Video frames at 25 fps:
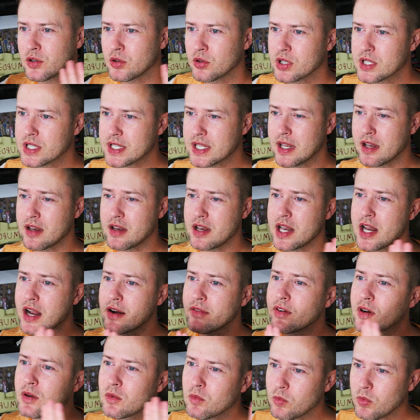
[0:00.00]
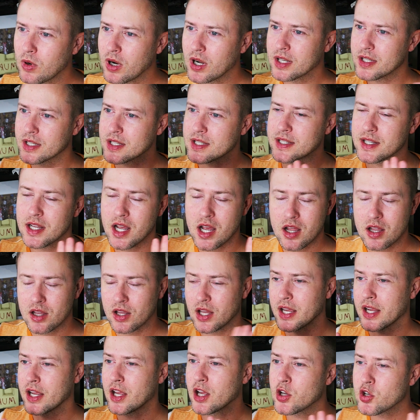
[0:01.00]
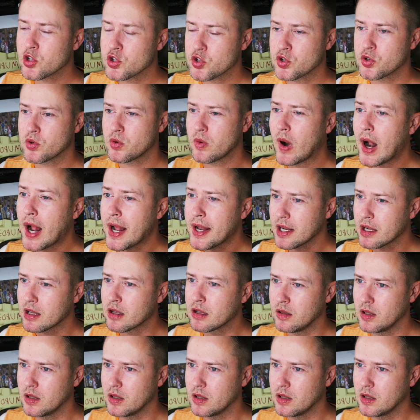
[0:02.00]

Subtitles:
doors never once like try to